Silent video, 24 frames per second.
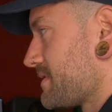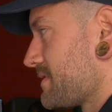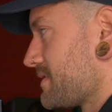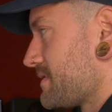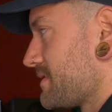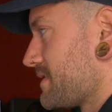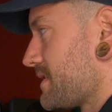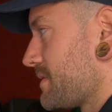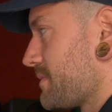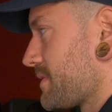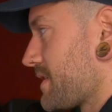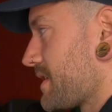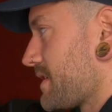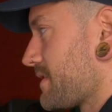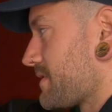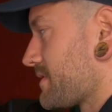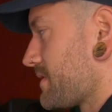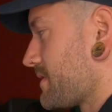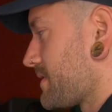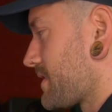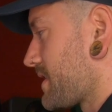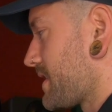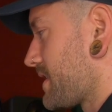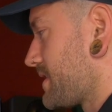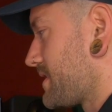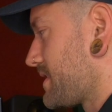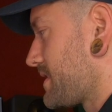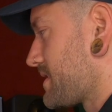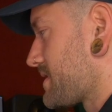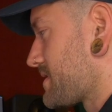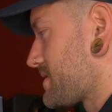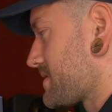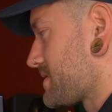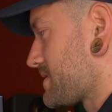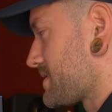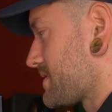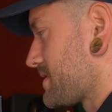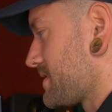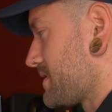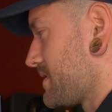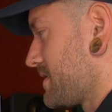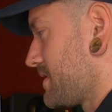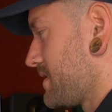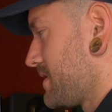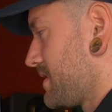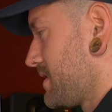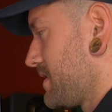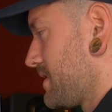we go. Okay, nice.
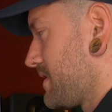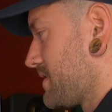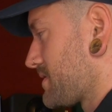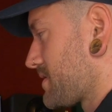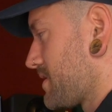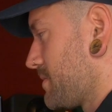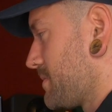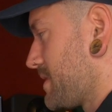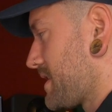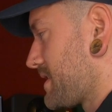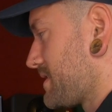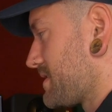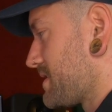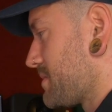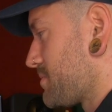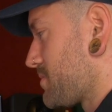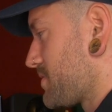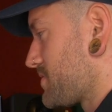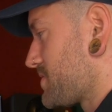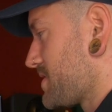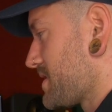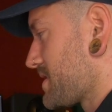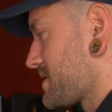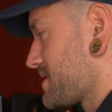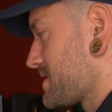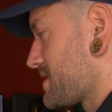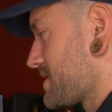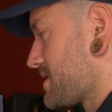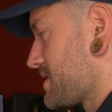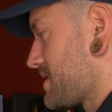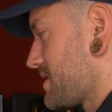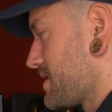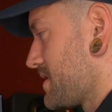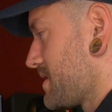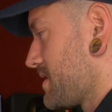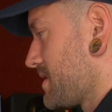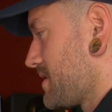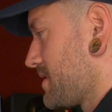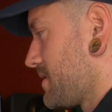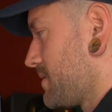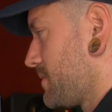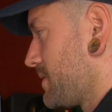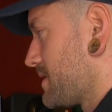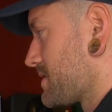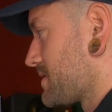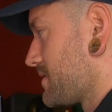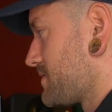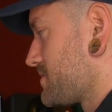Let's go back into the project.
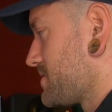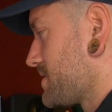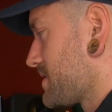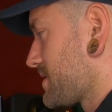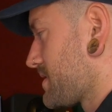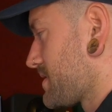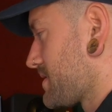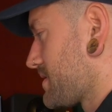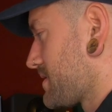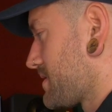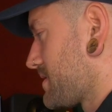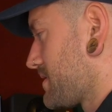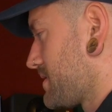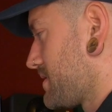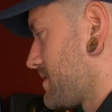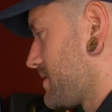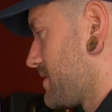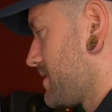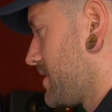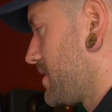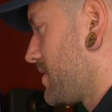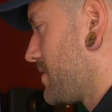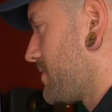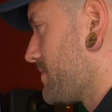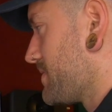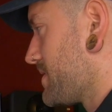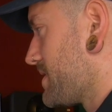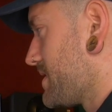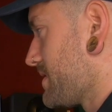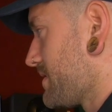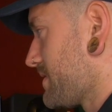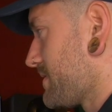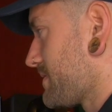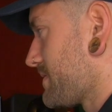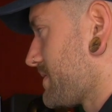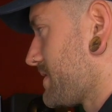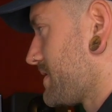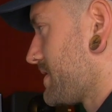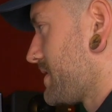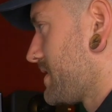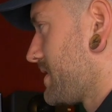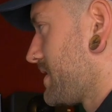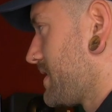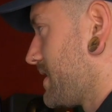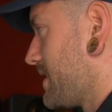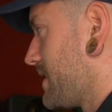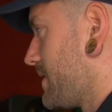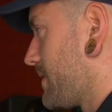Where's Logic? Over here.
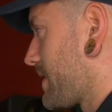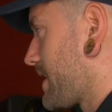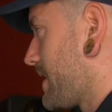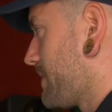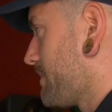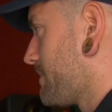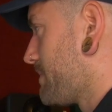Okay.